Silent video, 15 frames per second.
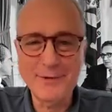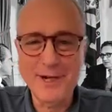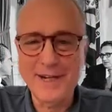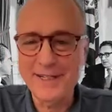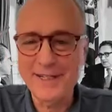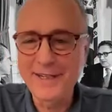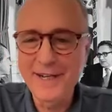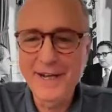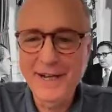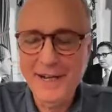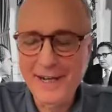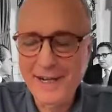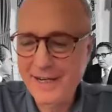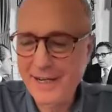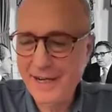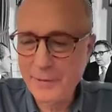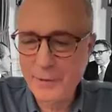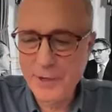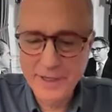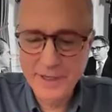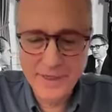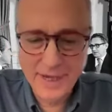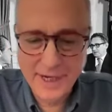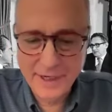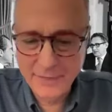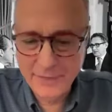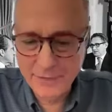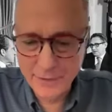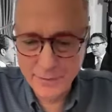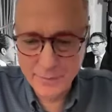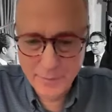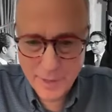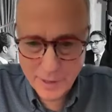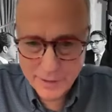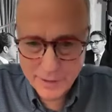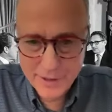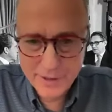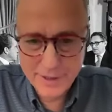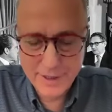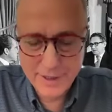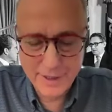well. I want to thank you for a most